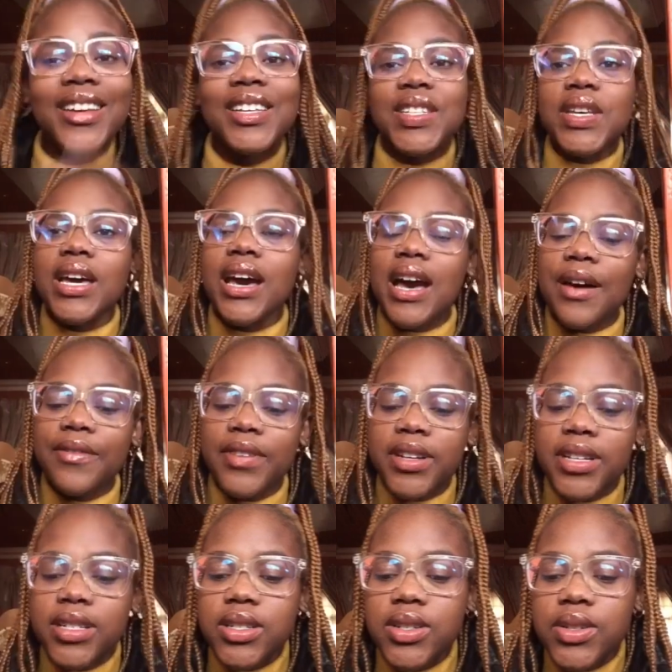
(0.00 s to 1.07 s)
So yeah, I've
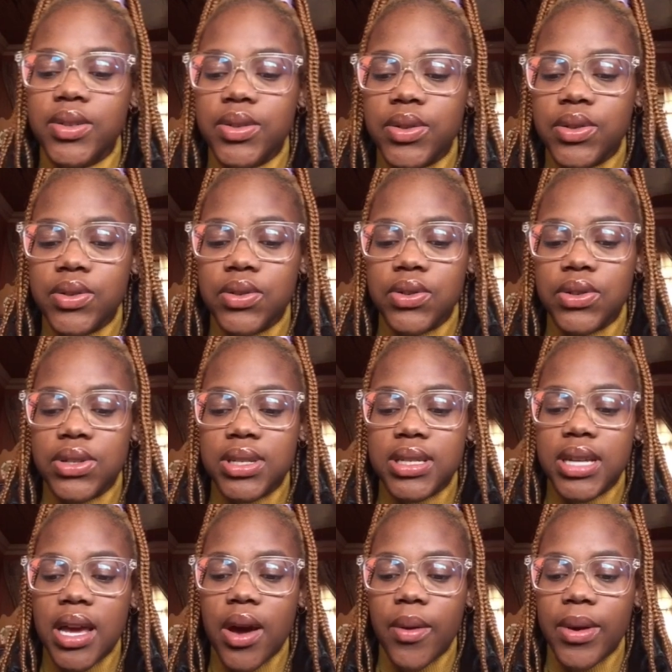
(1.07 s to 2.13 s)
learned to
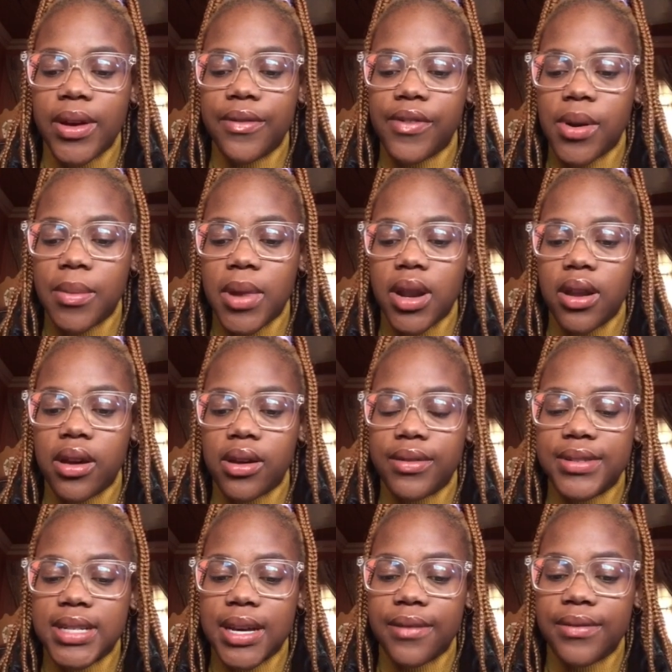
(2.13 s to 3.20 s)
stay away from a lot
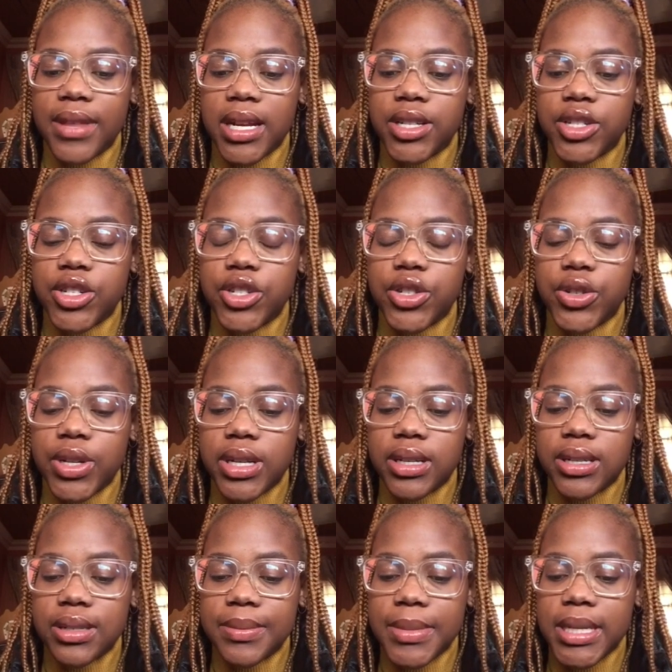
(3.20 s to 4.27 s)
of stuff that
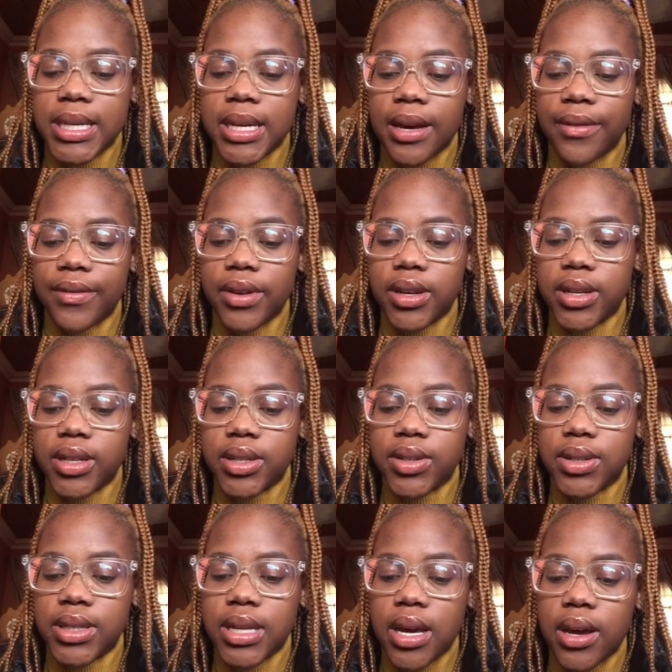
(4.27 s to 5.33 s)
triggers me. I've learned
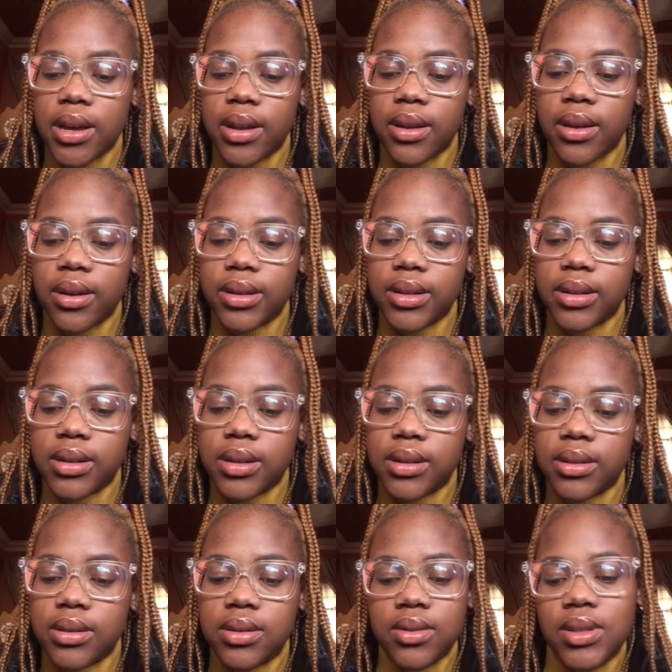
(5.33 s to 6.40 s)
to stay
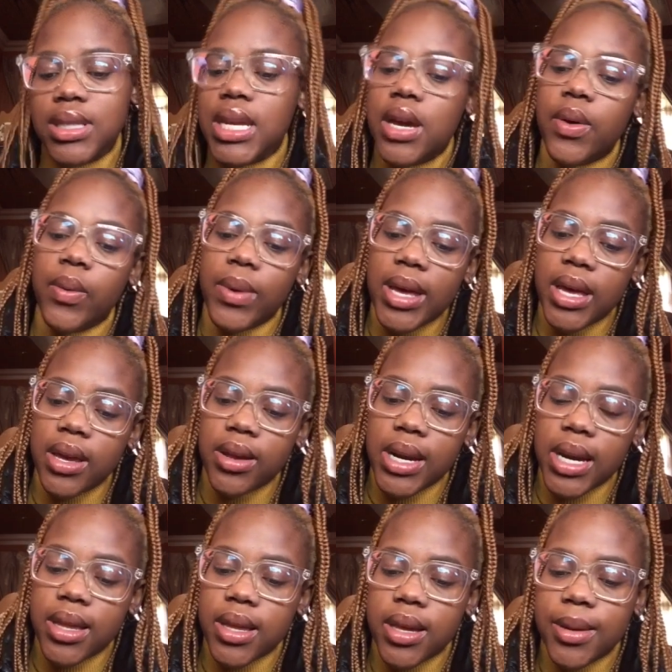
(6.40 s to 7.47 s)
away
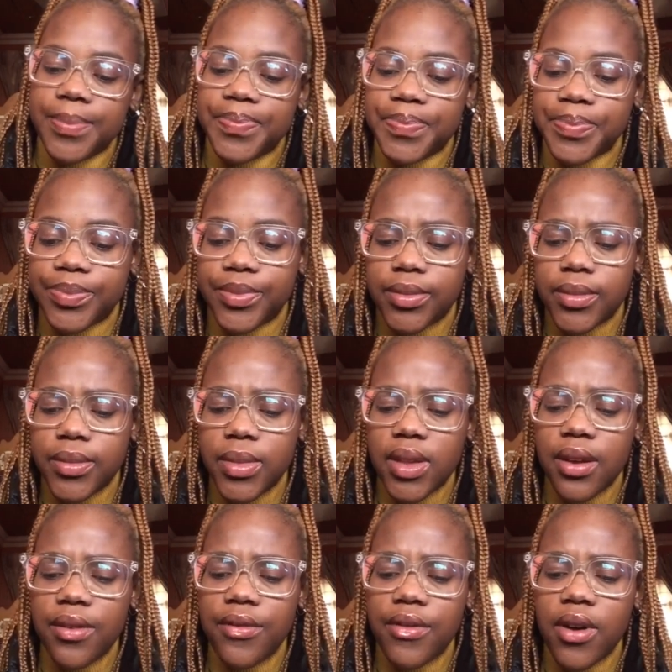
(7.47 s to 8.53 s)
rather
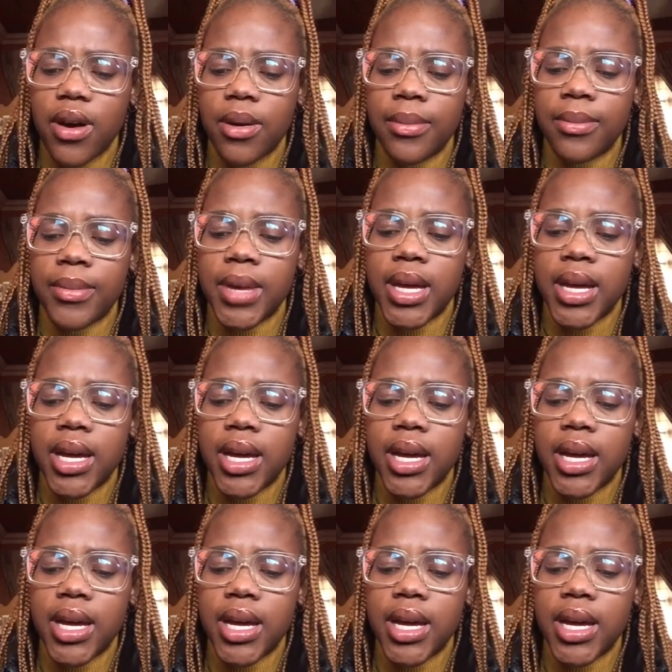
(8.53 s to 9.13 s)
from